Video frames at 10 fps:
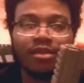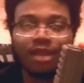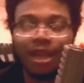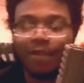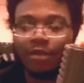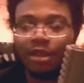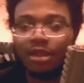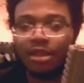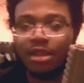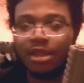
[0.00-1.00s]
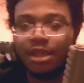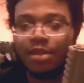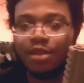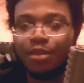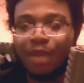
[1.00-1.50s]
run a
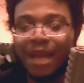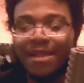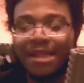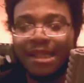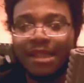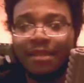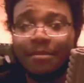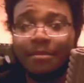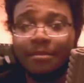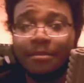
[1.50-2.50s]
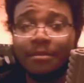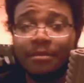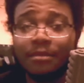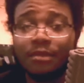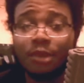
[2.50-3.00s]
CO2 magazine,
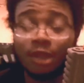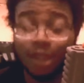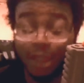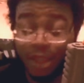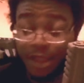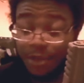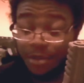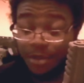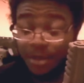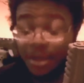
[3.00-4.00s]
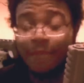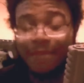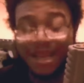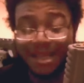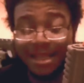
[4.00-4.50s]
or excuse me, not
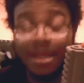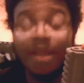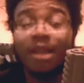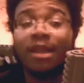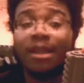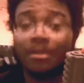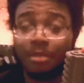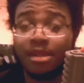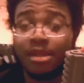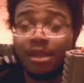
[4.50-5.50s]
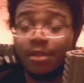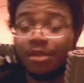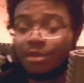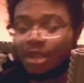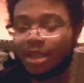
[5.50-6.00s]
magazine, a
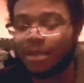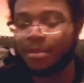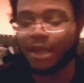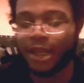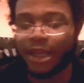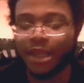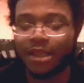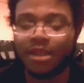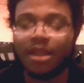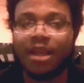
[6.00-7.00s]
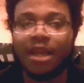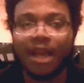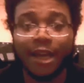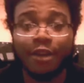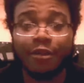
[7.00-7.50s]
CO2 clip, and
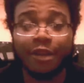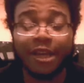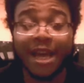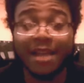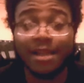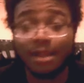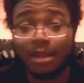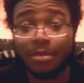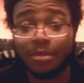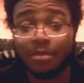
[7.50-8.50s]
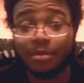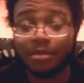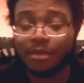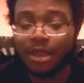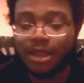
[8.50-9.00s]
a green gas clip.
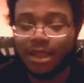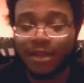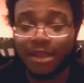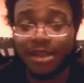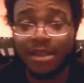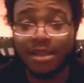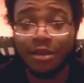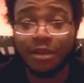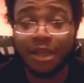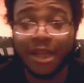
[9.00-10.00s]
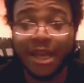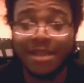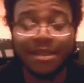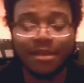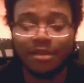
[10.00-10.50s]
Now, this is the green
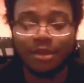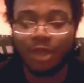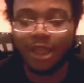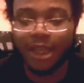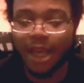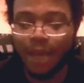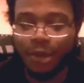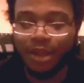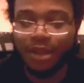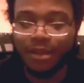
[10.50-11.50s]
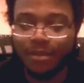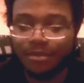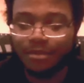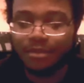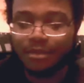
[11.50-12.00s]
gas, the one it came with,
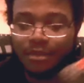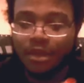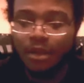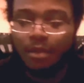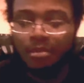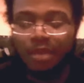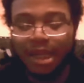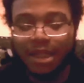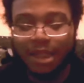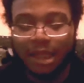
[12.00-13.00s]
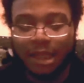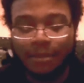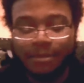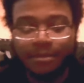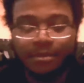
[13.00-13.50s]
but
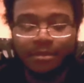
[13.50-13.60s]
I